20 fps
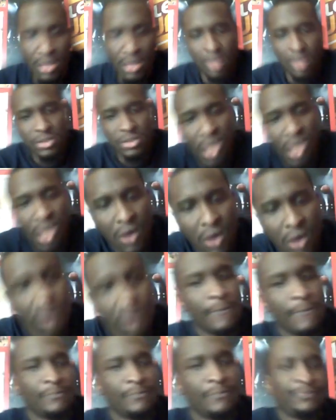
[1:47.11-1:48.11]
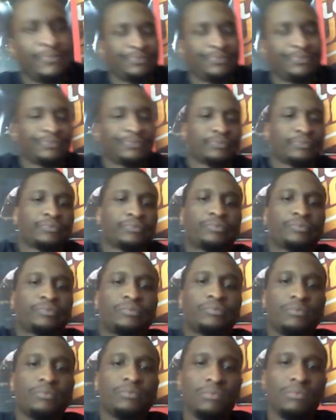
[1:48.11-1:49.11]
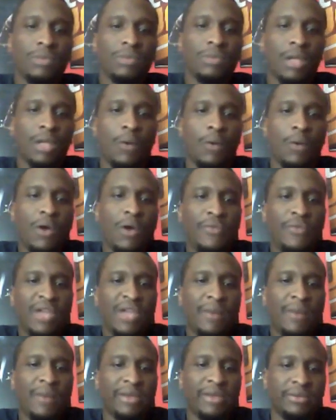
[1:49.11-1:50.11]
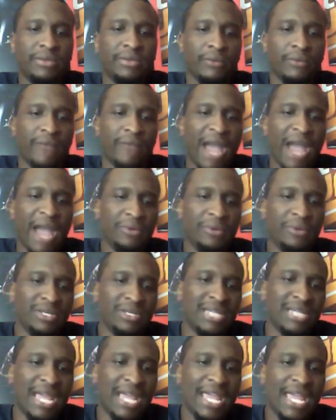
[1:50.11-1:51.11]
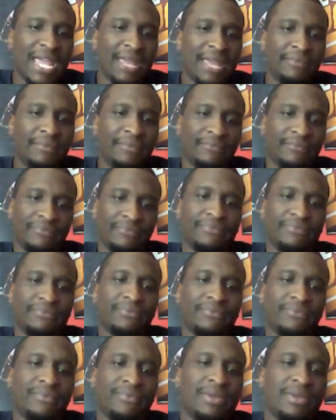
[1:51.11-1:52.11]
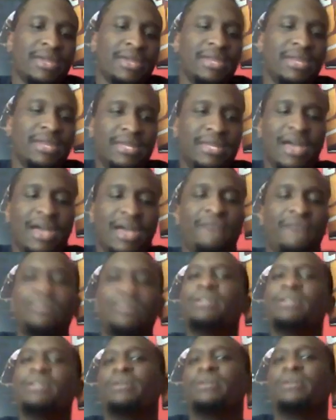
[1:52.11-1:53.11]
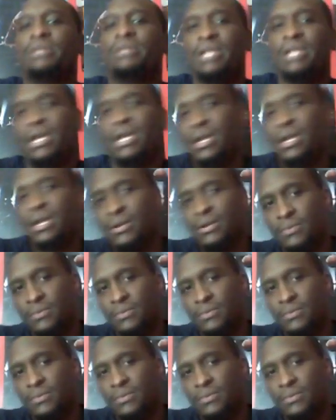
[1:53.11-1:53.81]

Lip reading: So one thing about the Raptors game and the Cavaliers game.